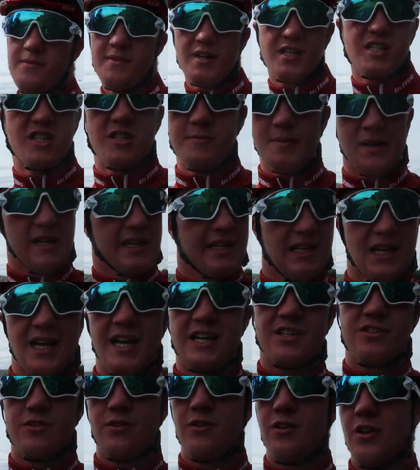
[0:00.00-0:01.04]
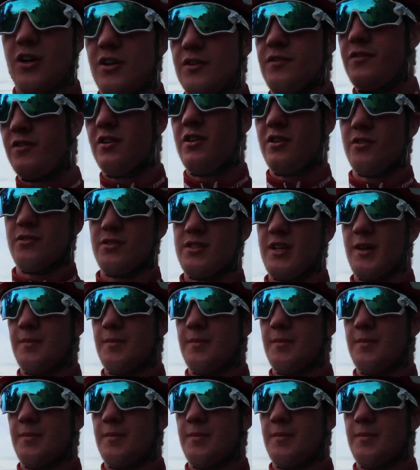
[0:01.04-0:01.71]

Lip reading: There must just be glass all over it or